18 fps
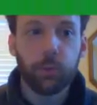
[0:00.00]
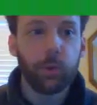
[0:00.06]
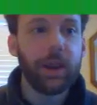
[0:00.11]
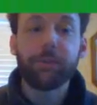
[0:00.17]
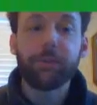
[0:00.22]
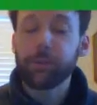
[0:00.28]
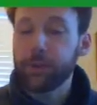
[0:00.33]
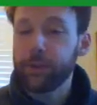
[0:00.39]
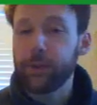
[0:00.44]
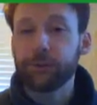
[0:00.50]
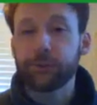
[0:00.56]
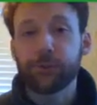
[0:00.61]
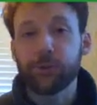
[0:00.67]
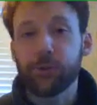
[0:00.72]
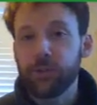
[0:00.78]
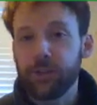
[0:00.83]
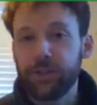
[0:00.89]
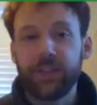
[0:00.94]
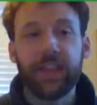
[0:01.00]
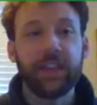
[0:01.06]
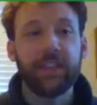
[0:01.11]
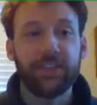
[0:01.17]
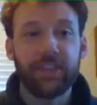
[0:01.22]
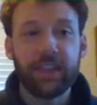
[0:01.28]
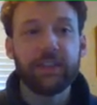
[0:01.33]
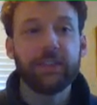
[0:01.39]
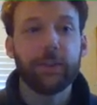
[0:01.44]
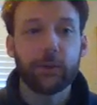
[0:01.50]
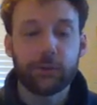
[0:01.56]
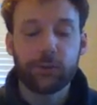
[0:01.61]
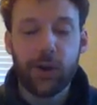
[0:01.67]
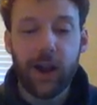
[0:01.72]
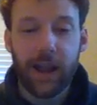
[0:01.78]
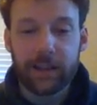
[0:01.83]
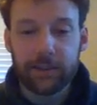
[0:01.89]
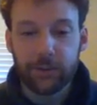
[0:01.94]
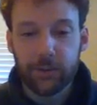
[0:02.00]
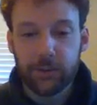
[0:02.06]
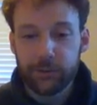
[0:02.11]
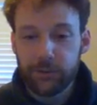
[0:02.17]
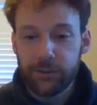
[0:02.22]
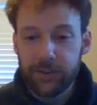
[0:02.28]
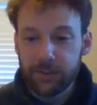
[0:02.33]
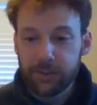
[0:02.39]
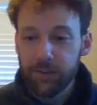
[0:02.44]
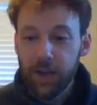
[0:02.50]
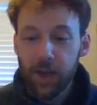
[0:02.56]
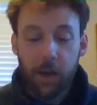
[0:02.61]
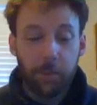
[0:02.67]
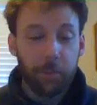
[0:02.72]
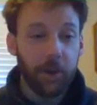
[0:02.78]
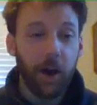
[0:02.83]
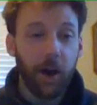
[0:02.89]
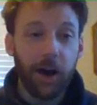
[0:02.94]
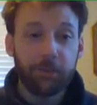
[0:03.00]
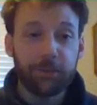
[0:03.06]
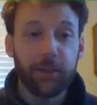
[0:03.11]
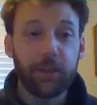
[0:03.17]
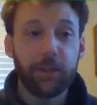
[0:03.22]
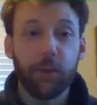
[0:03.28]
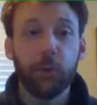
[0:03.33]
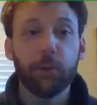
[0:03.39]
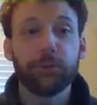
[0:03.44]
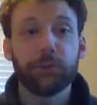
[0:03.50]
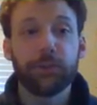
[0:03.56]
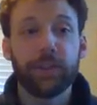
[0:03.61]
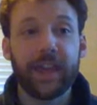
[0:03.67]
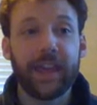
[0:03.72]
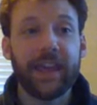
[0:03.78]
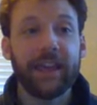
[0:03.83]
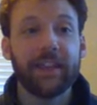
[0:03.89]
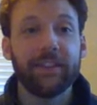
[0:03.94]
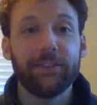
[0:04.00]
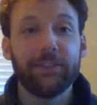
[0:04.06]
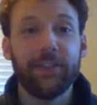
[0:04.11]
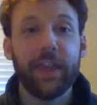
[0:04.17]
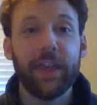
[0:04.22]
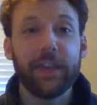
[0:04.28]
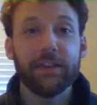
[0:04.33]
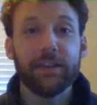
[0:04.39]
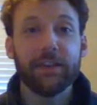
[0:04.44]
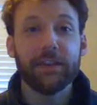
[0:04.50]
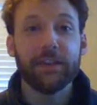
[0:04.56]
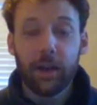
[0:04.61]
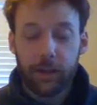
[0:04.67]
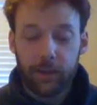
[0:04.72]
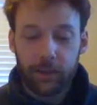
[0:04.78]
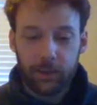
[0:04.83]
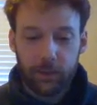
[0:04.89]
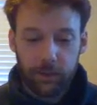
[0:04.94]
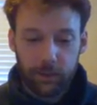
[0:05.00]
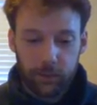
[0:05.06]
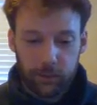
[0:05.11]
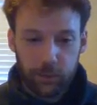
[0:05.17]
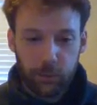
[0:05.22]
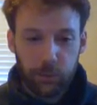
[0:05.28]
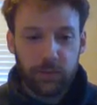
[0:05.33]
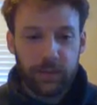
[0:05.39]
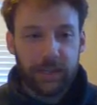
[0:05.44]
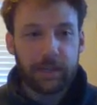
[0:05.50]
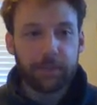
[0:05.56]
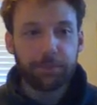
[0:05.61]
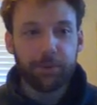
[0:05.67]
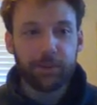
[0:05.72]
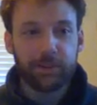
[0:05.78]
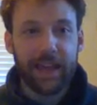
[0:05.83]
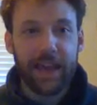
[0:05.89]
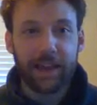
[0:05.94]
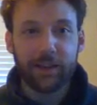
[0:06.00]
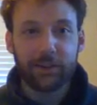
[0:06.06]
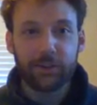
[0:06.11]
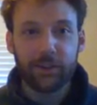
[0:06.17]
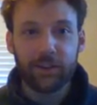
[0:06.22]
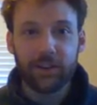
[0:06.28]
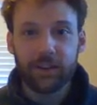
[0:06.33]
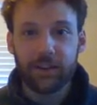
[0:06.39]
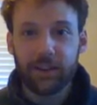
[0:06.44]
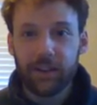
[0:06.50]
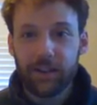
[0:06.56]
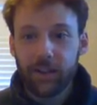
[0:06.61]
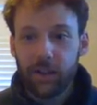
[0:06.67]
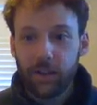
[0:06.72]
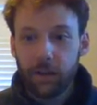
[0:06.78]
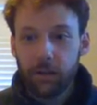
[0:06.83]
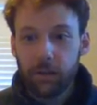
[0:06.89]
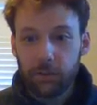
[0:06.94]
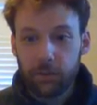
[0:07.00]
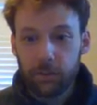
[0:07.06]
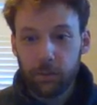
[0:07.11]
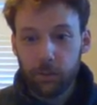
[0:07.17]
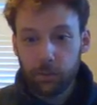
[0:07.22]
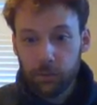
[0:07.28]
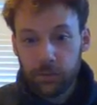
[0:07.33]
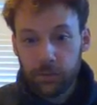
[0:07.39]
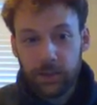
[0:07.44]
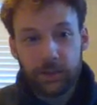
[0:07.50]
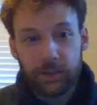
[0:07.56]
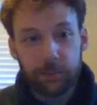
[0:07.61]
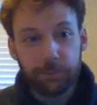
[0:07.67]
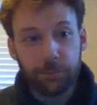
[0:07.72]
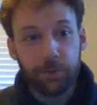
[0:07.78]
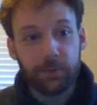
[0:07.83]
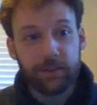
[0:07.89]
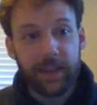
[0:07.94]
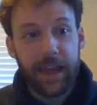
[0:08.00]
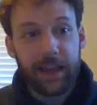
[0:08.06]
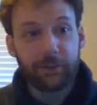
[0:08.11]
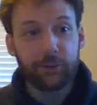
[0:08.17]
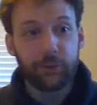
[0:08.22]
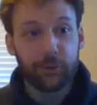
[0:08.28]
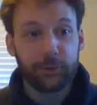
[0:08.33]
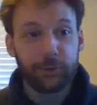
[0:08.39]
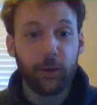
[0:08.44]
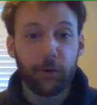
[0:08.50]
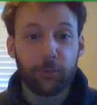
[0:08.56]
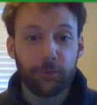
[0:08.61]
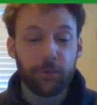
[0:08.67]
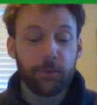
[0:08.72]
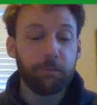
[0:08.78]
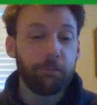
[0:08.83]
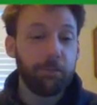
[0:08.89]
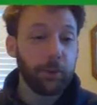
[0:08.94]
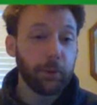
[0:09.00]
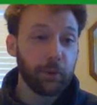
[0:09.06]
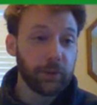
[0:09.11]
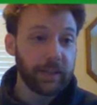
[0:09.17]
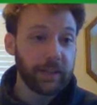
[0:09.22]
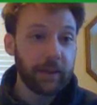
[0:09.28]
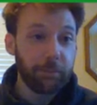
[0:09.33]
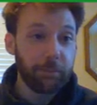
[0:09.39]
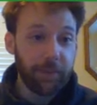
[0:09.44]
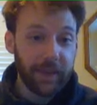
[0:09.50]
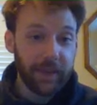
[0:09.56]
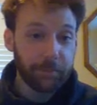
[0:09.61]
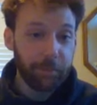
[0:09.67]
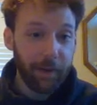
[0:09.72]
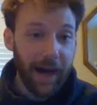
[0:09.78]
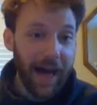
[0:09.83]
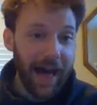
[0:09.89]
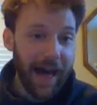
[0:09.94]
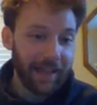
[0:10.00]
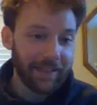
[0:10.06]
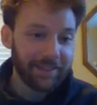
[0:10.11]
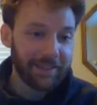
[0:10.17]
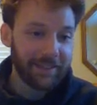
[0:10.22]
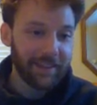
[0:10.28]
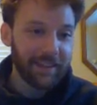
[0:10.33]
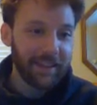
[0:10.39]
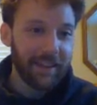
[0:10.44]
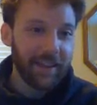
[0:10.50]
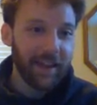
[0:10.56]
whatever they think they're trying to achieve. But often those are the hands that you need protection. You need to protect yourself from building a big pot